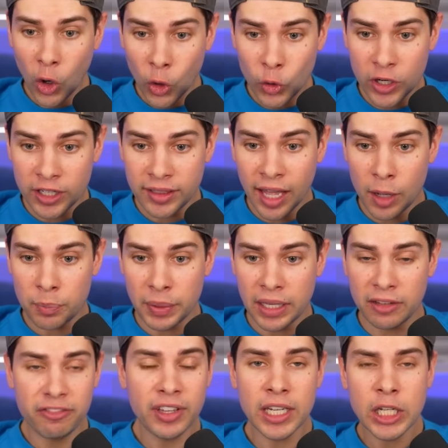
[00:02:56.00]
Who could that
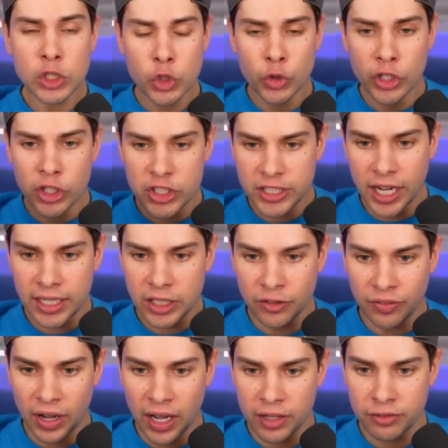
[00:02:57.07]
be? Vini Jr. is
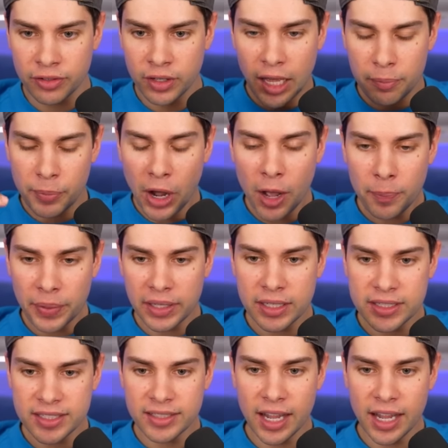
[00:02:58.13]
95. Mbappe is